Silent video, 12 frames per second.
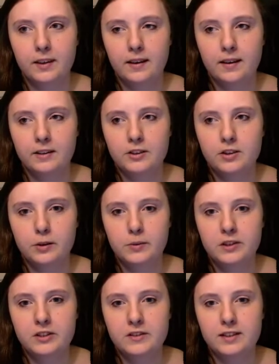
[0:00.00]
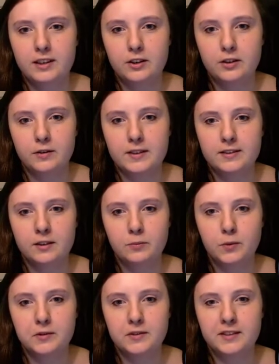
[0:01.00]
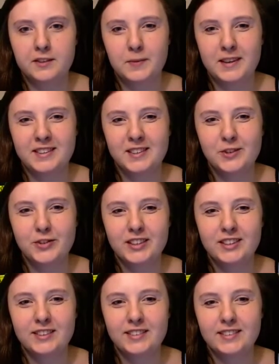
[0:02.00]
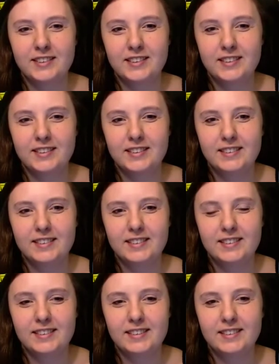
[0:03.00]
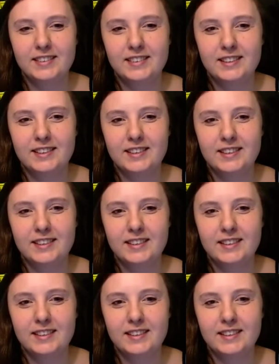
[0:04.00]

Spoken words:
Actually, which stereo is the most expensive one? Let's see.